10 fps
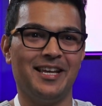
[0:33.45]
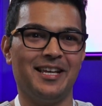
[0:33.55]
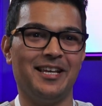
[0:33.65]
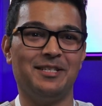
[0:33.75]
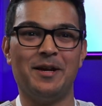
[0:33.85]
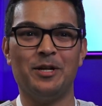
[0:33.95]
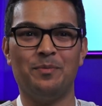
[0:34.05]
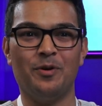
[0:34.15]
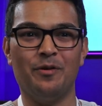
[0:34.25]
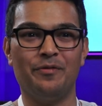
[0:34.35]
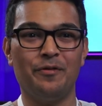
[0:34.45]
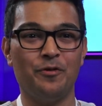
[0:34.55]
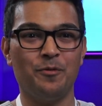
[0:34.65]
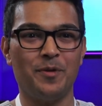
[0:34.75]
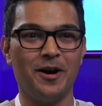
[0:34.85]
is made up of
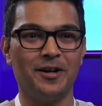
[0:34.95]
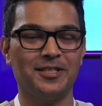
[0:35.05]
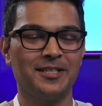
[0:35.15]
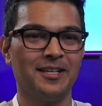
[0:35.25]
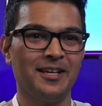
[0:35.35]
4 parts.